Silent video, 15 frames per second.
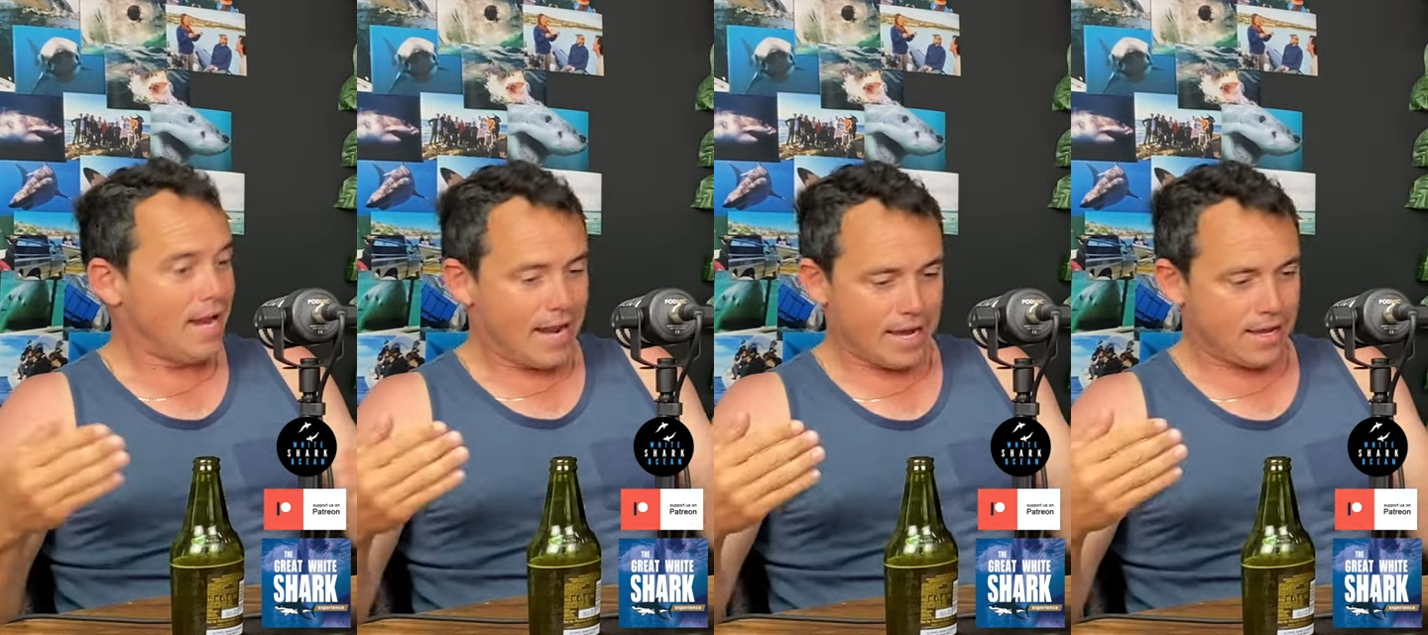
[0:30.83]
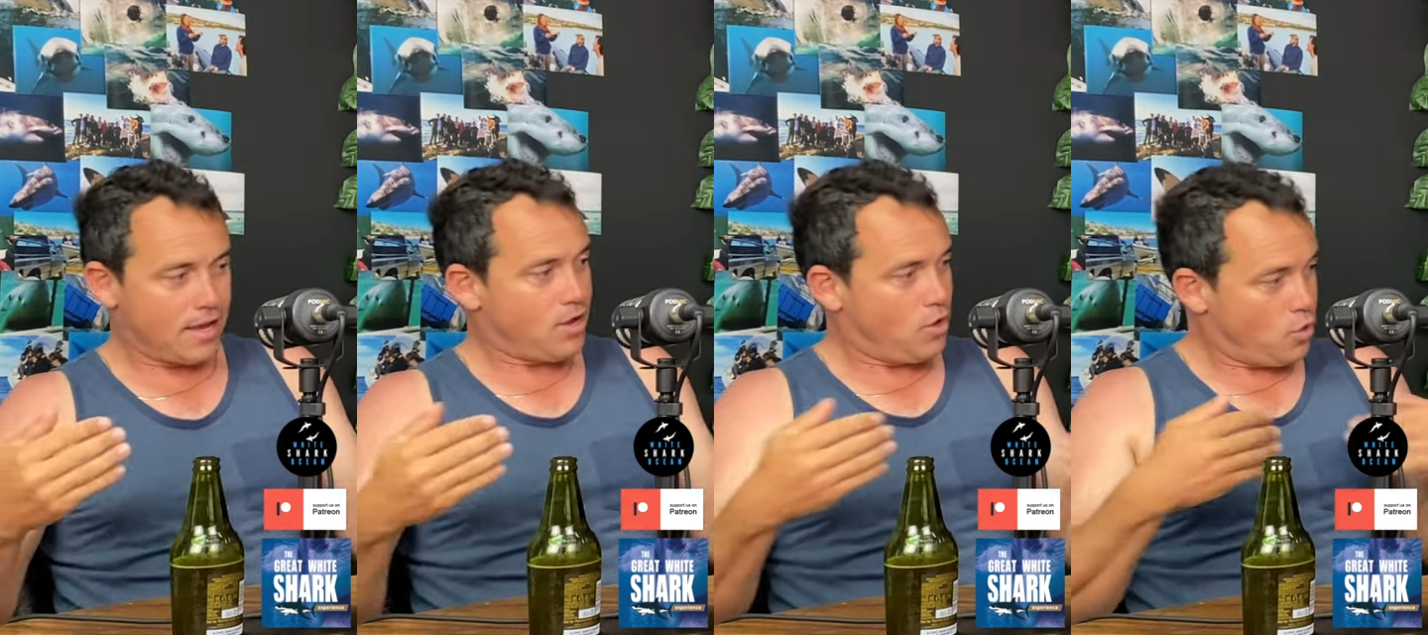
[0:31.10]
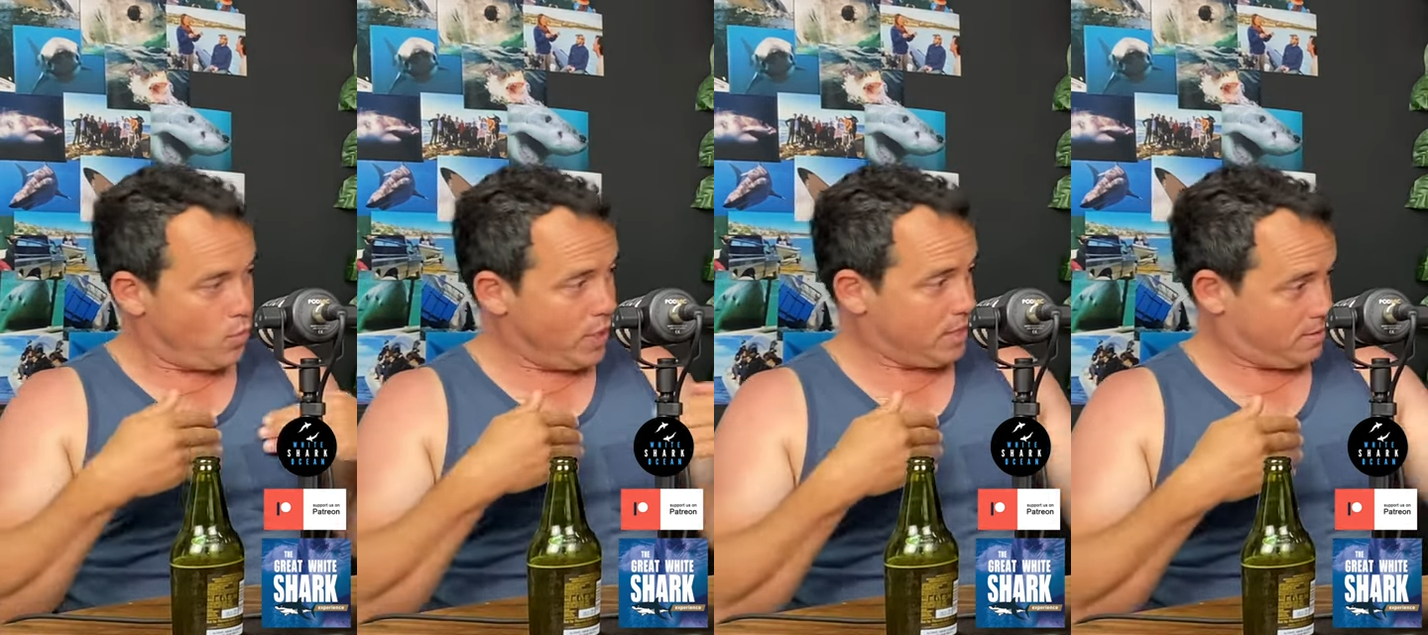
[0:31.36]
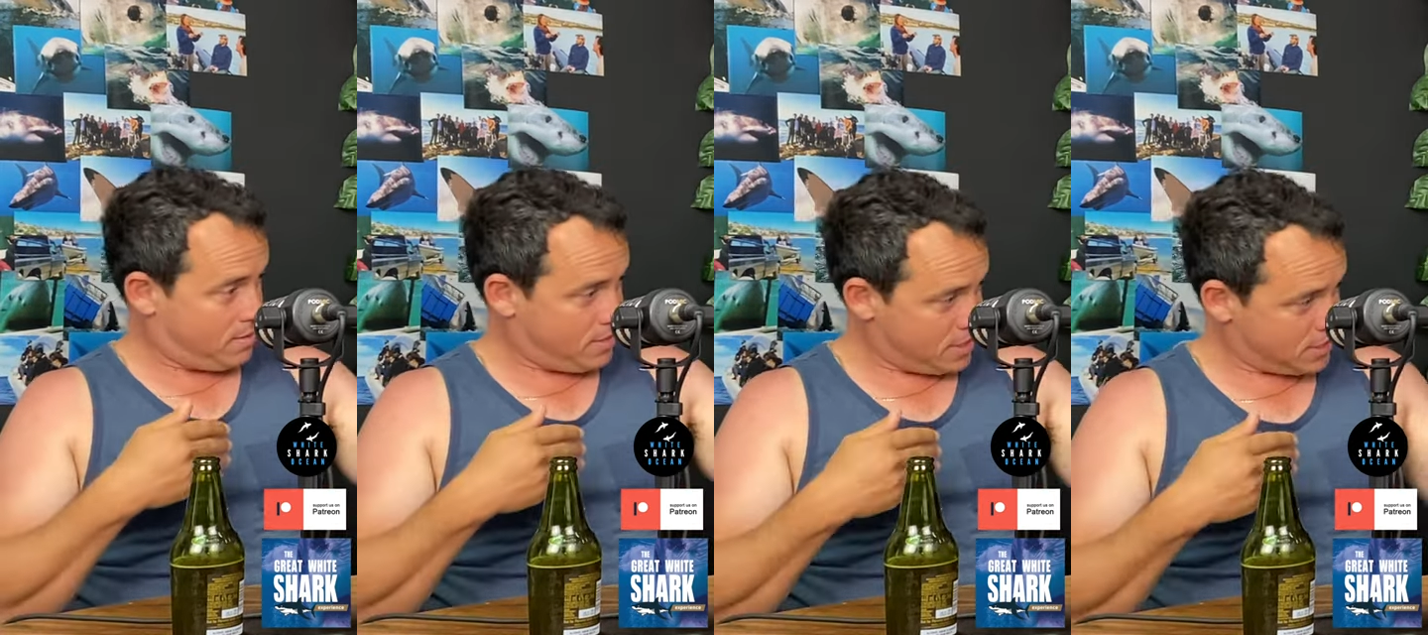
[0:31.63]
like we
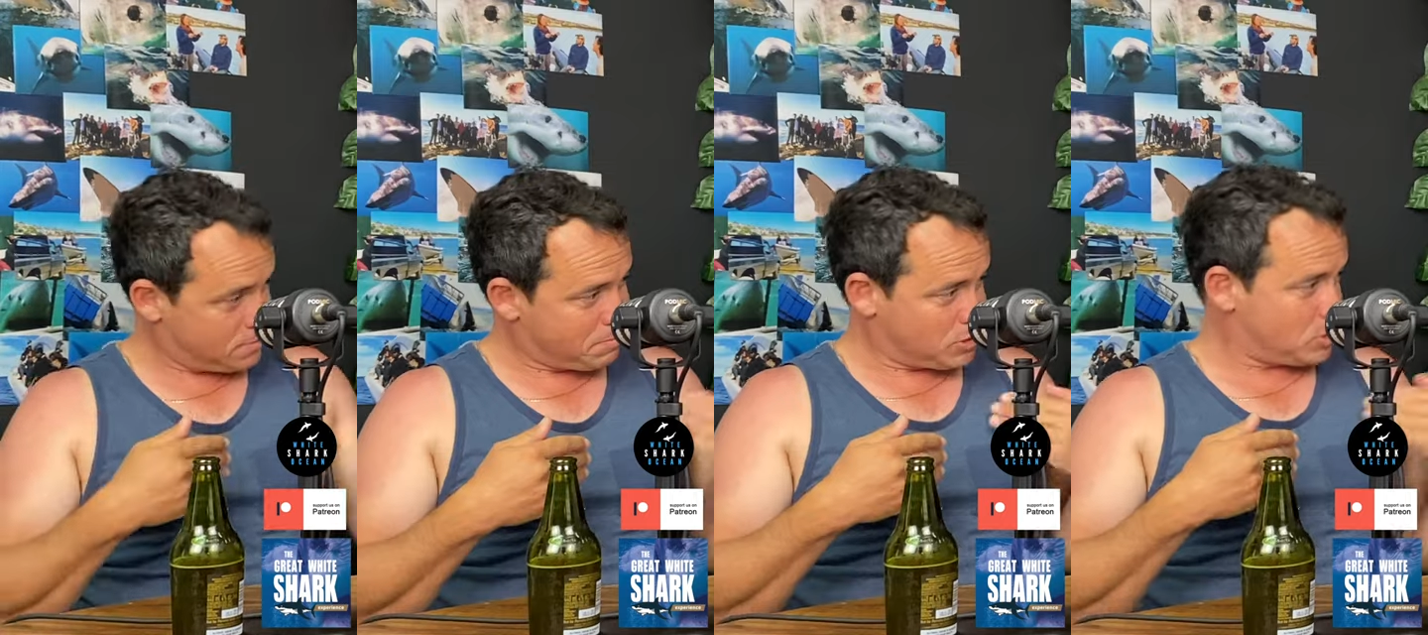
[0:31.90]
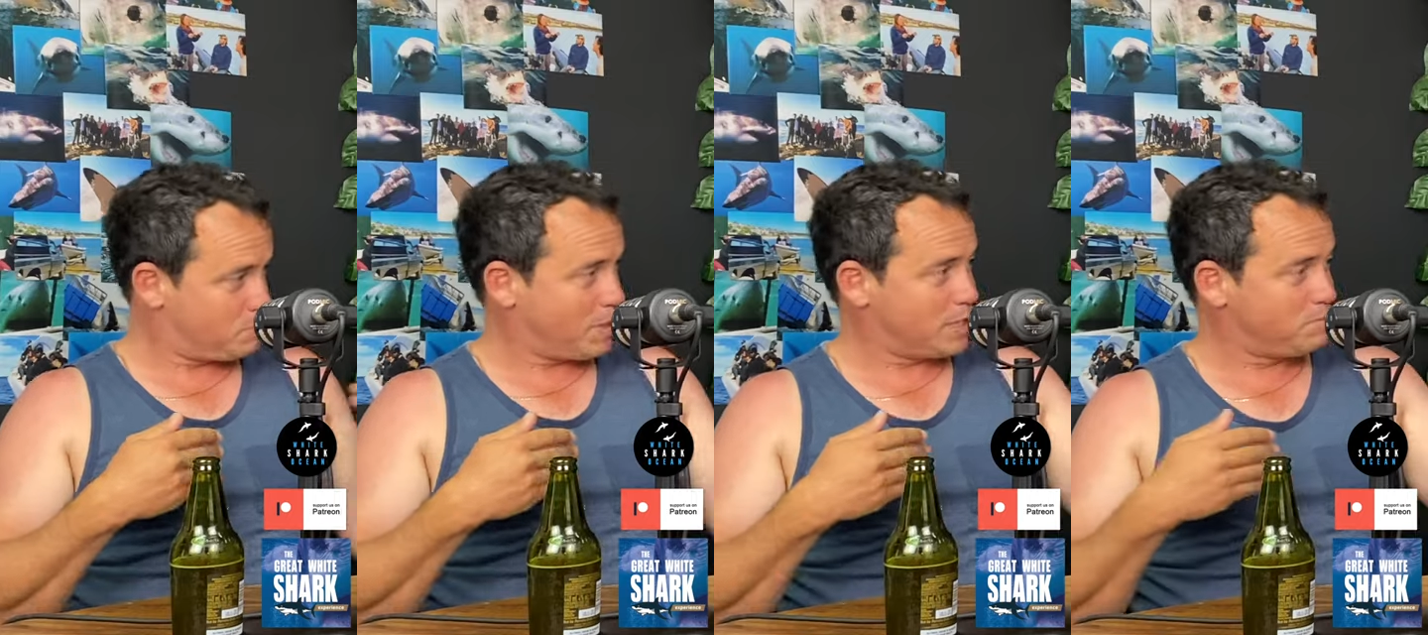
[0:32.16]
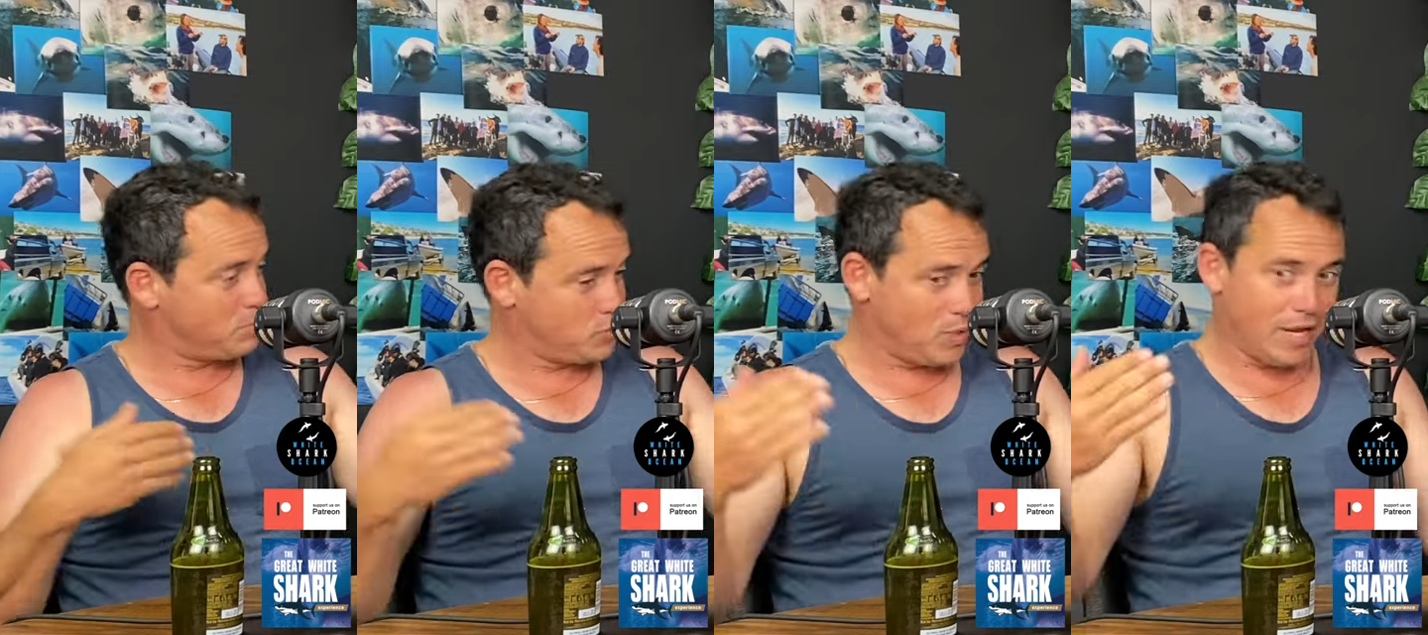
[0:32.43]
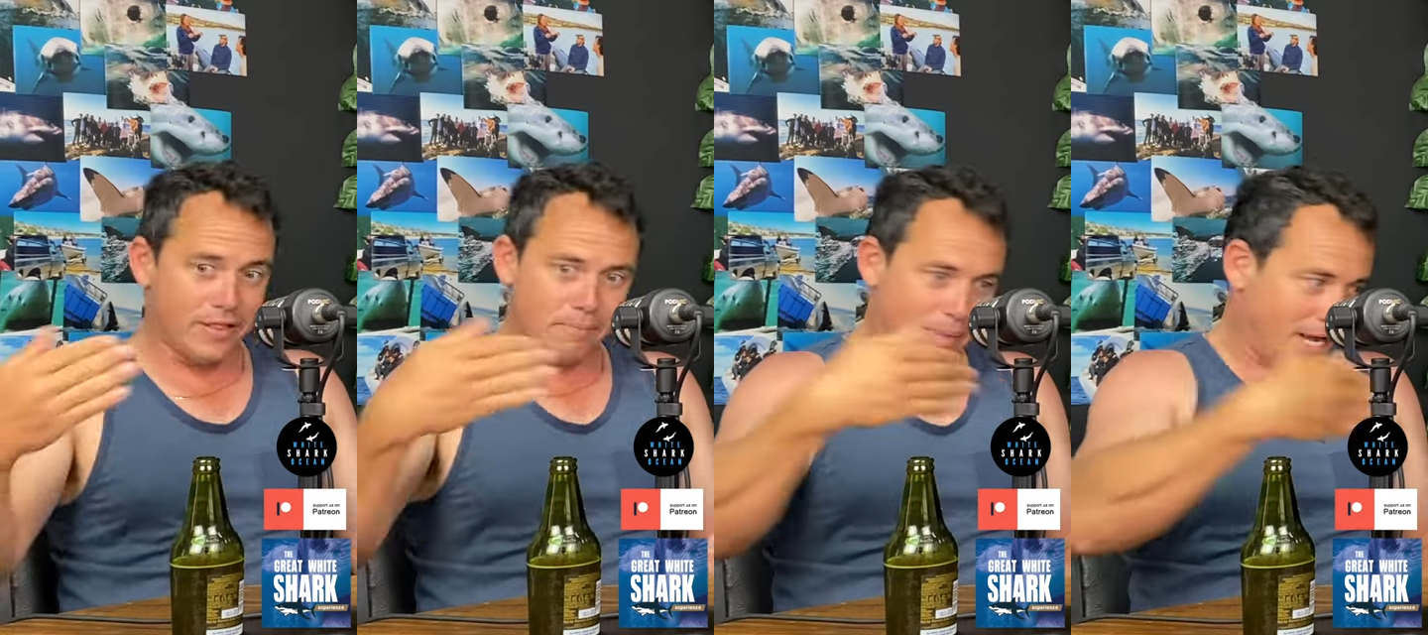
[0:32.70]
this much space
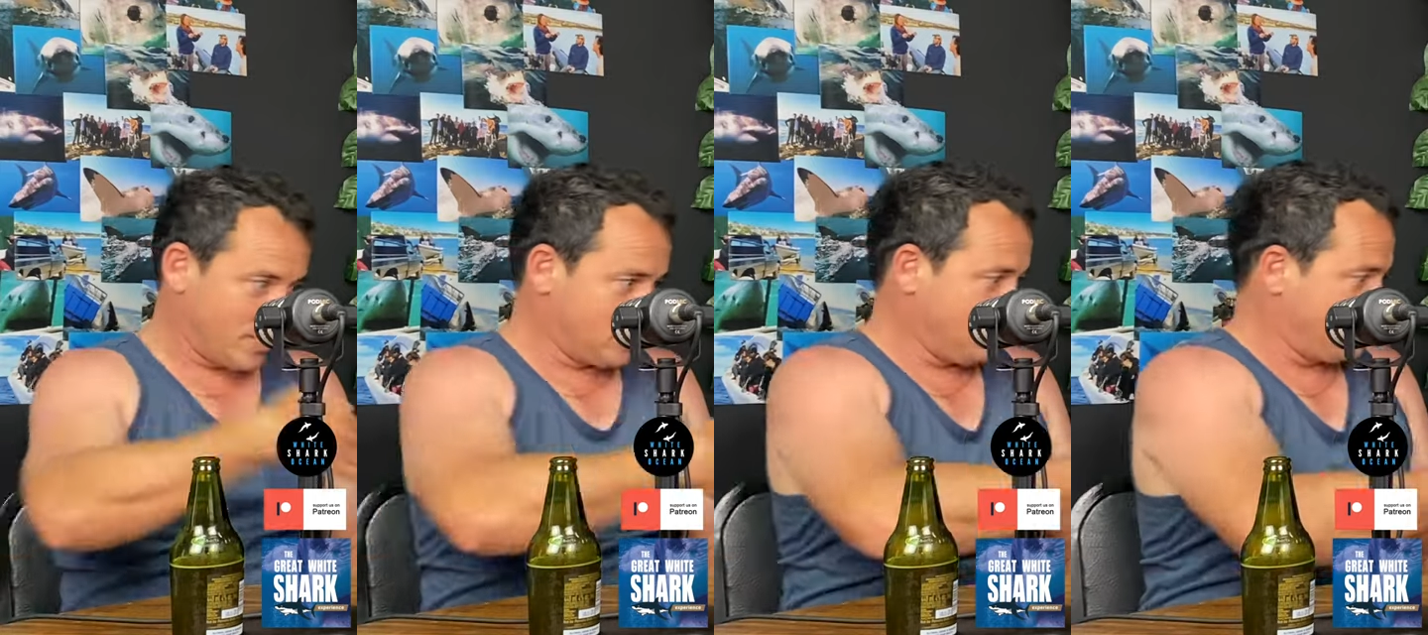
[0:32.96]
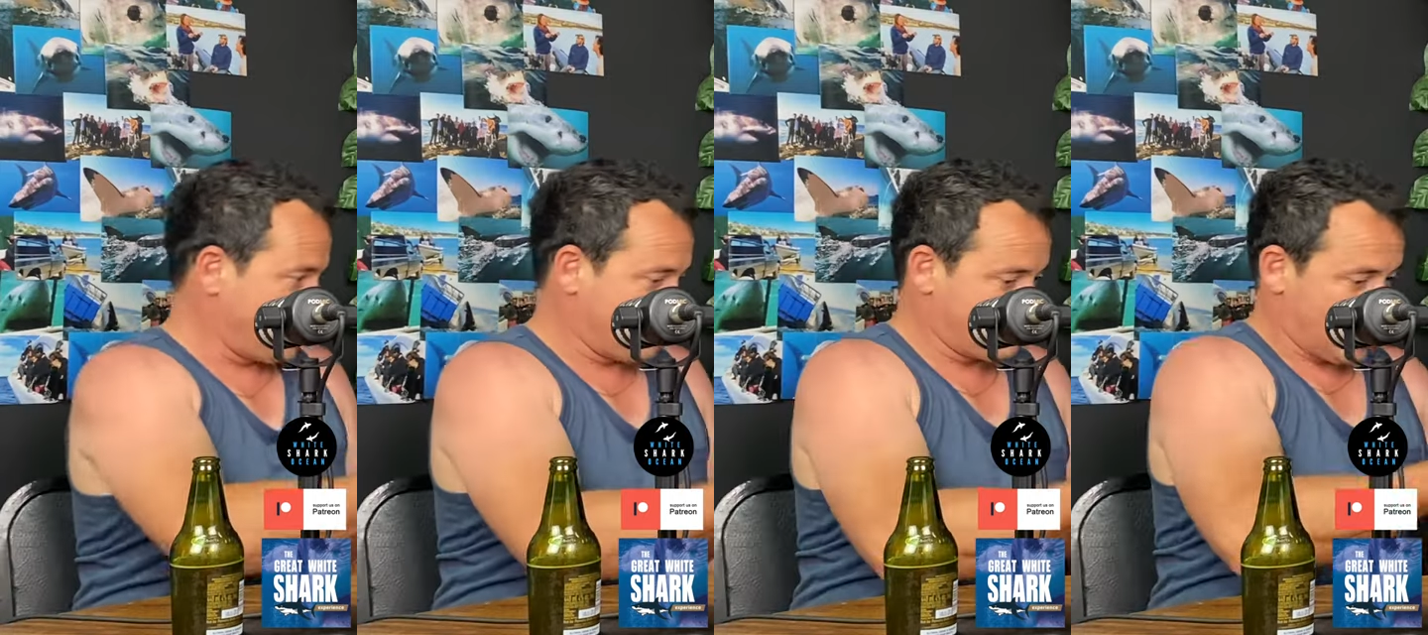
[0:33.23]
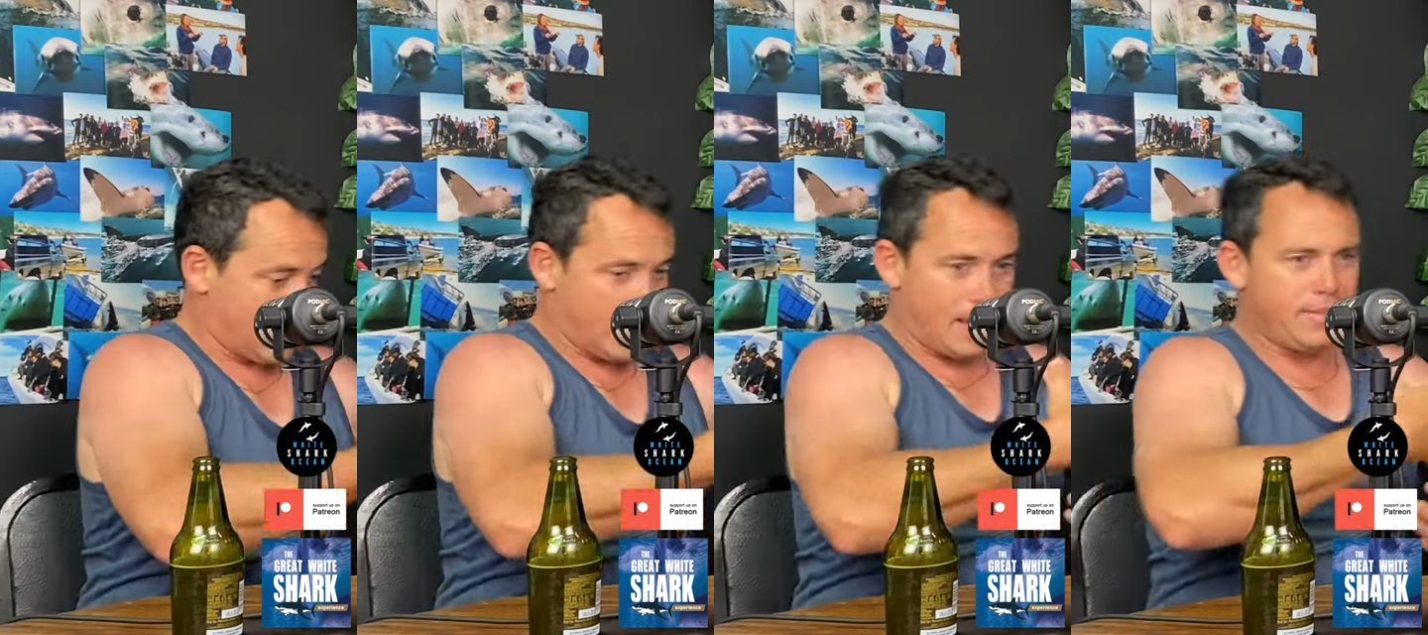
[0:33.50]
between and the black tip sharks and,